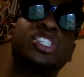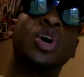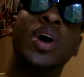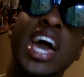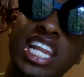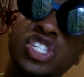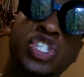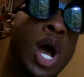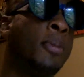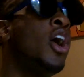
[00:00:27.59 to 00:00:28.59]
just go ahead and
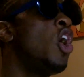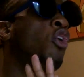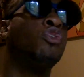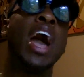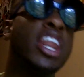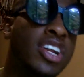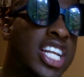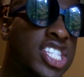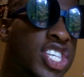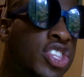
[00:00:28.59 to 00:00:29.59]
jump right
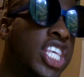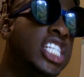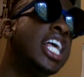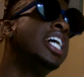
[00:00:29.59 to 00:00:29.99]
on into this,